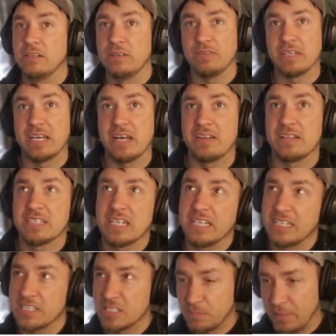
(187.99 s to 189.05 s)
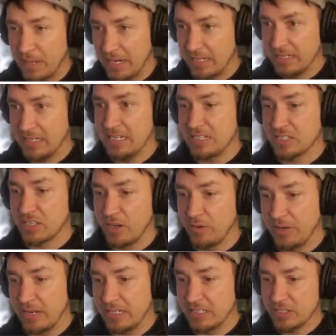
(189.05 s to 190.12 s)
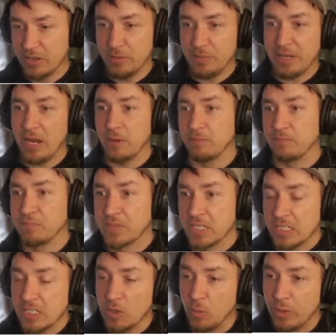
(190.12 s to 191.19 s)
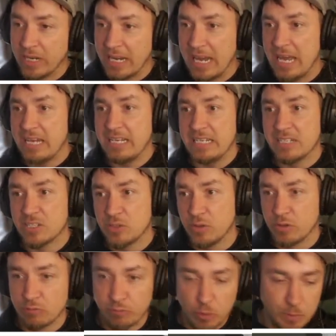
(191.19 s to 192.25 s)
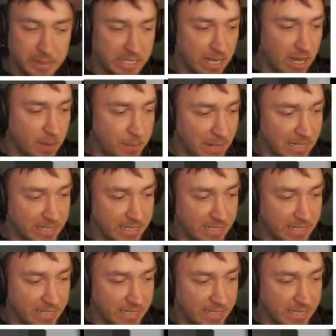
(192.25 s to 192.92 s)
Don't even care that's how you spell it. Let's go in. So here we go. We're going to head into the Rubi Ka